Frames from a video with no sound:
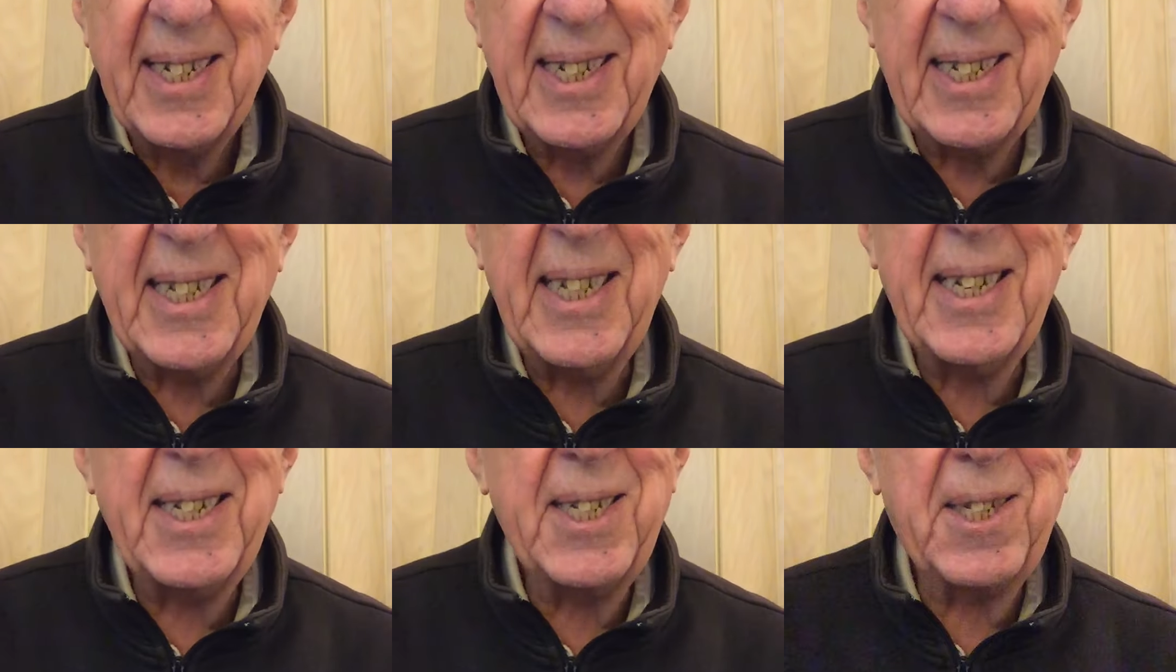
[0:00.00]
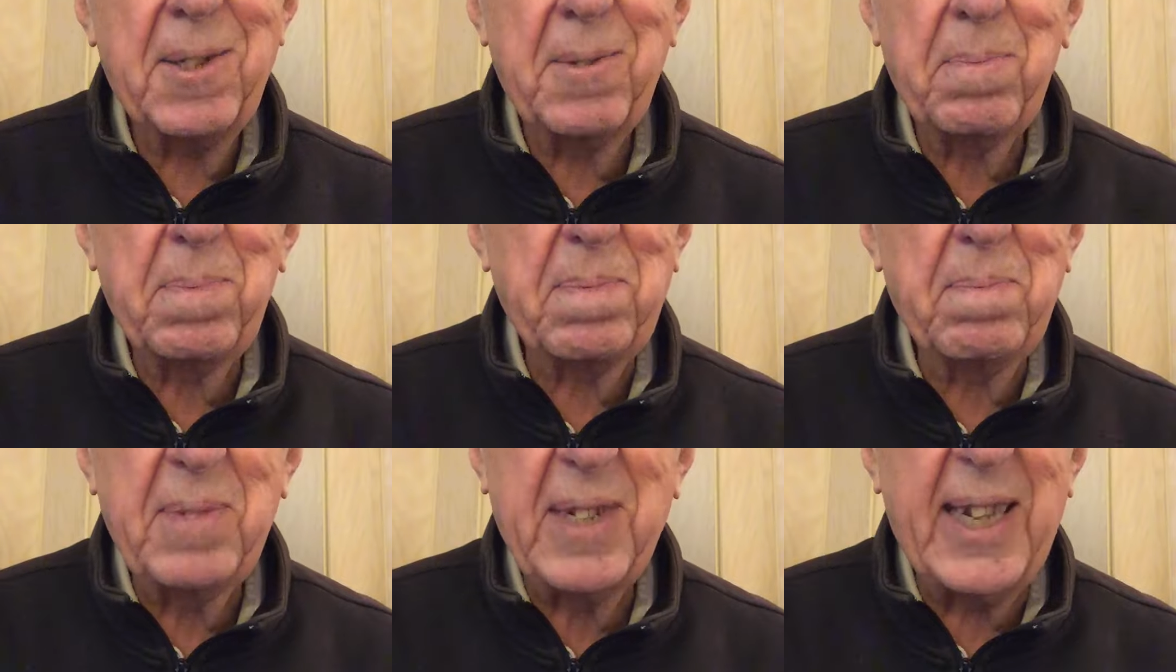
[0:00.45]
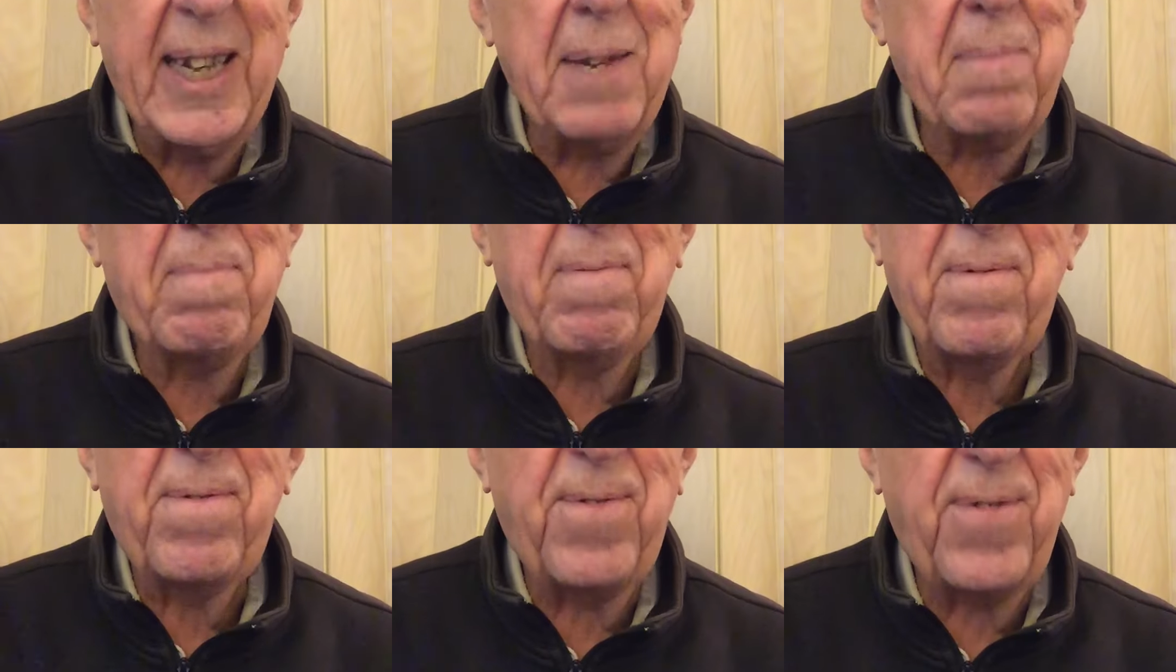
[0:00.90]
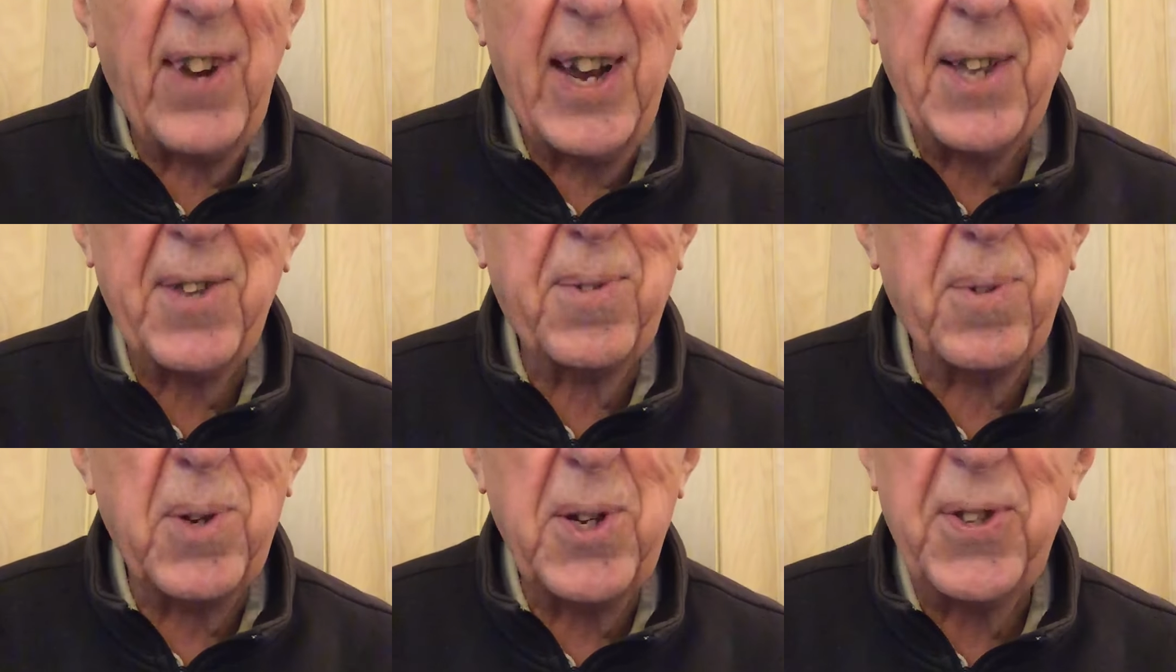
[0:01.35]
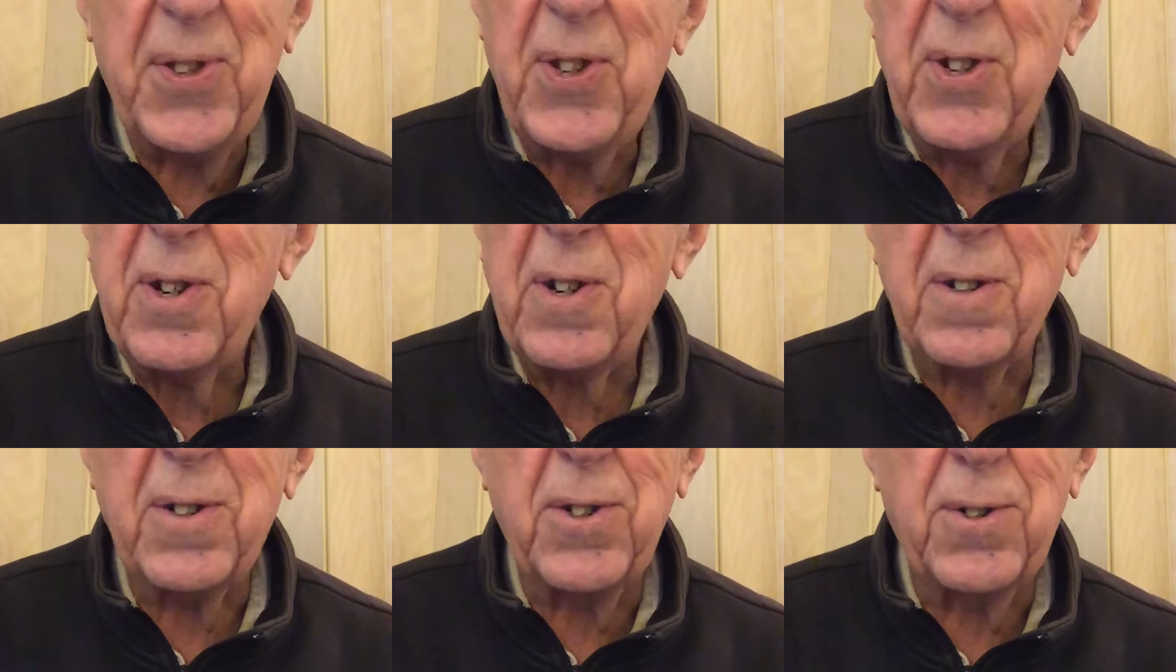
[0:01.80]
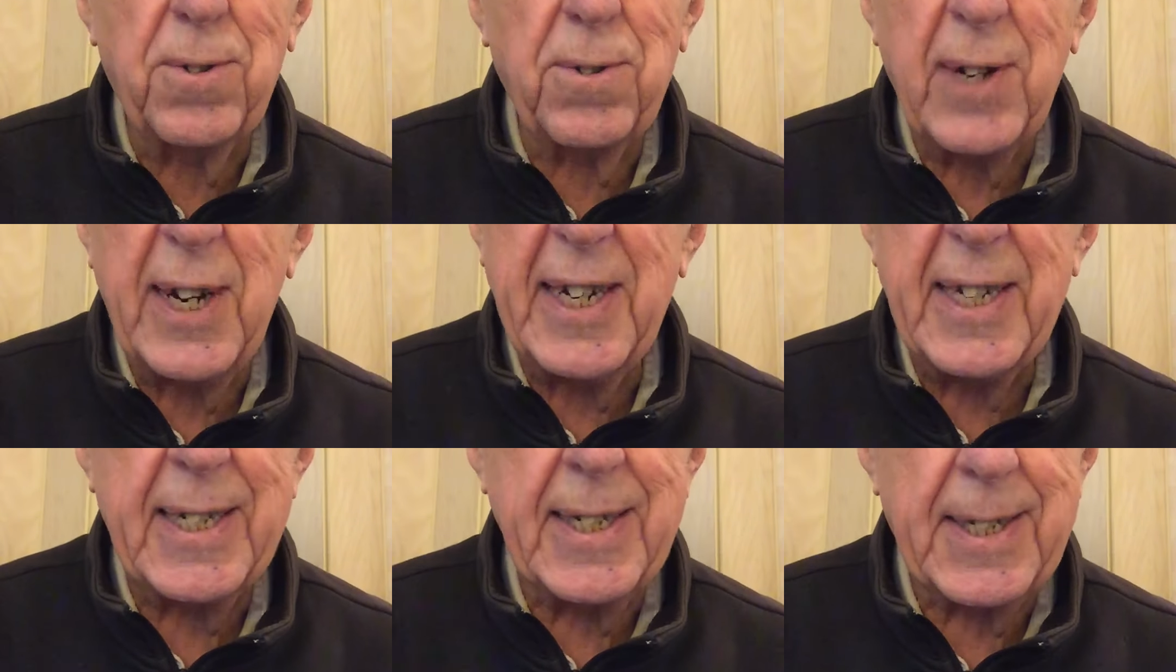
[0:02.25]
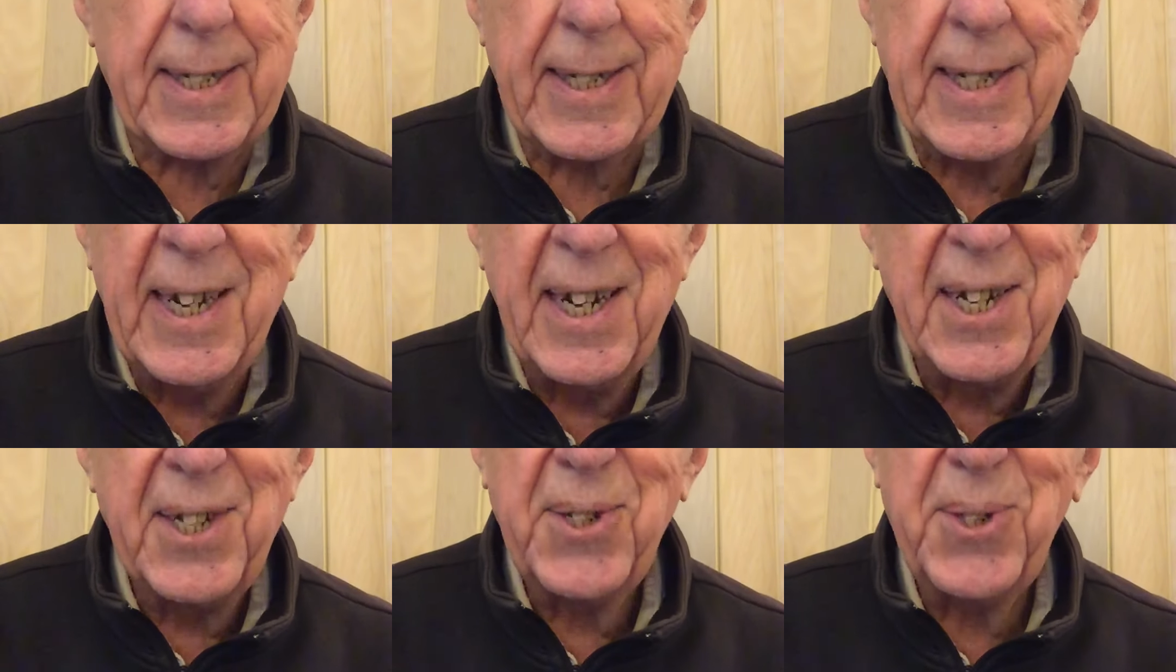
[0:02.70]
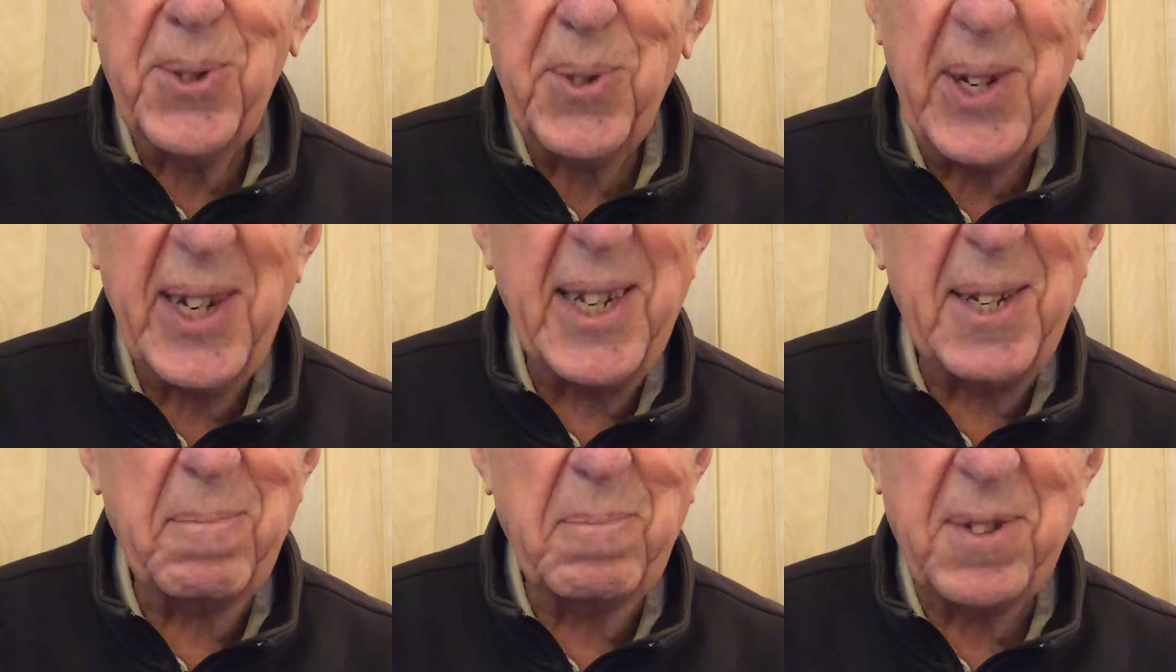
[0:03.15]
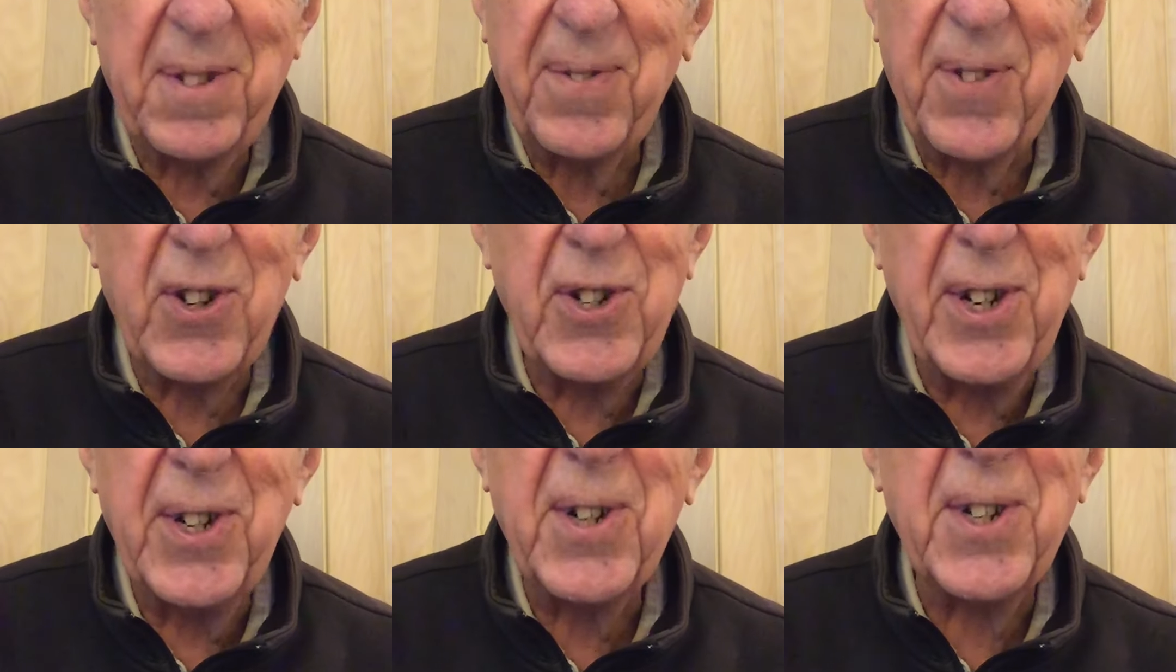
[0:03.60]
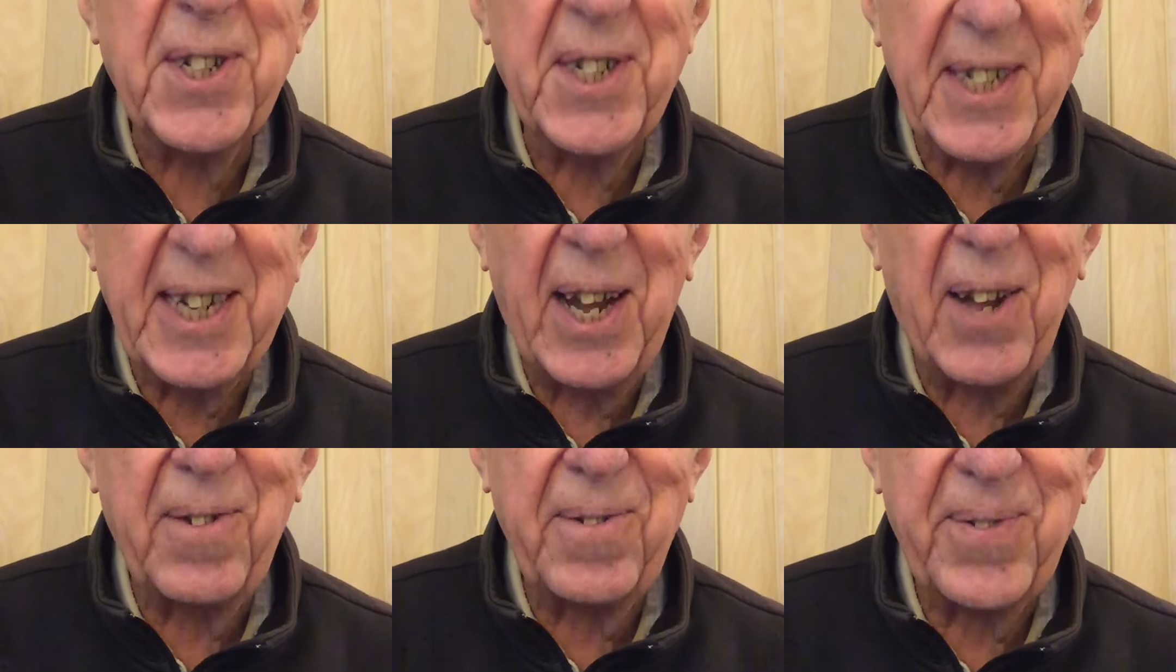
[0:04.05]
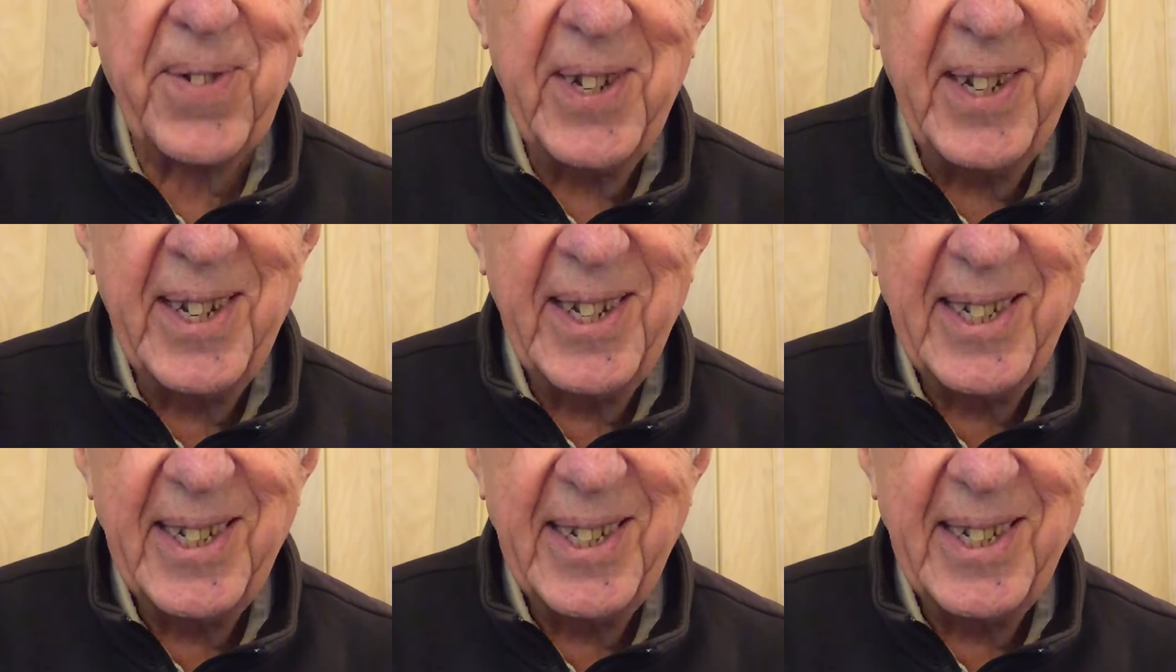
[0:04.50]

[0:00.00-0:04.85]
Please keep faith with your greatest dreams for yourself